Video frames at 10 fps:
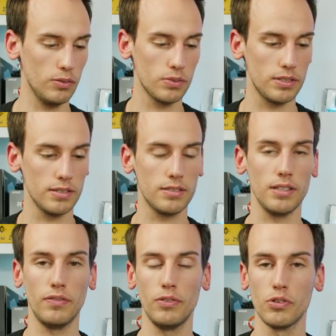use this
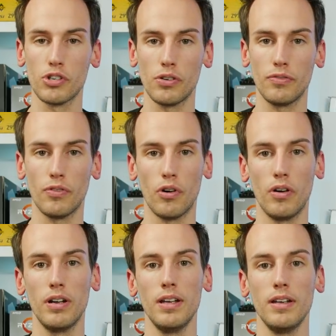in future for